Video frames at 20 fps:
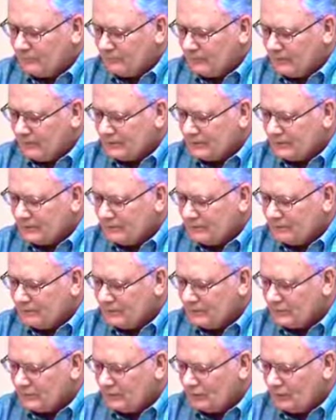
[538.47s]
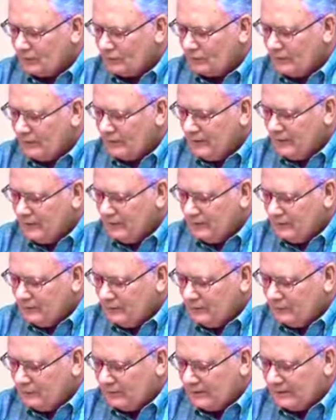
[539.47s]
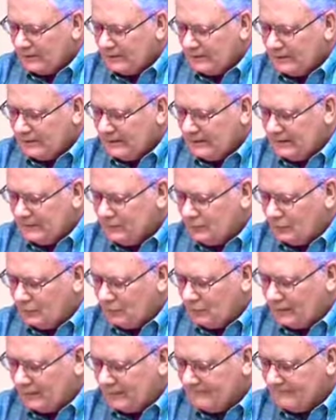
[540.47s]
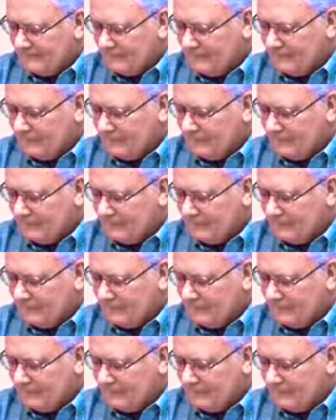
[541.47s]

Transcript: presence of his glory with exceeding joy.